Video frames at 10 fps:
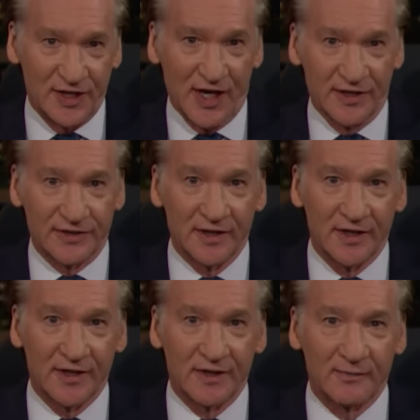does.
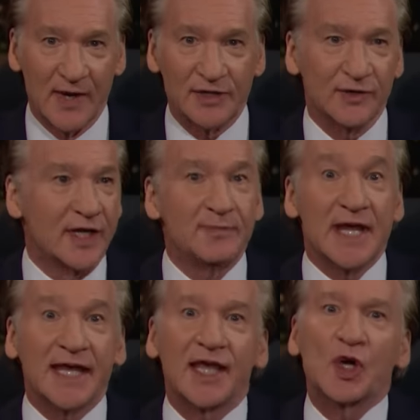Makes you keep
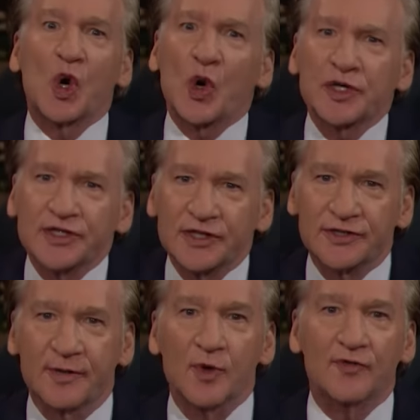taking
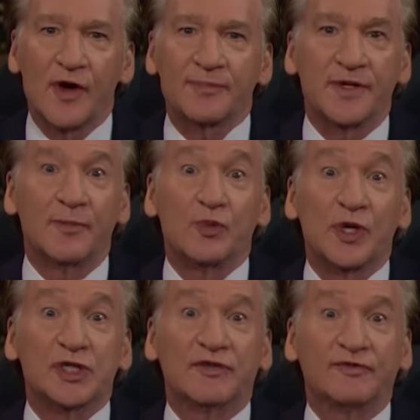courses to move up to the
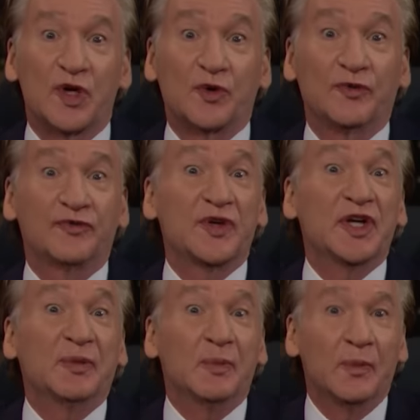bridge of total
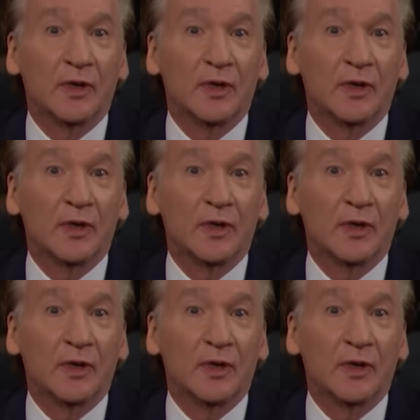freedom.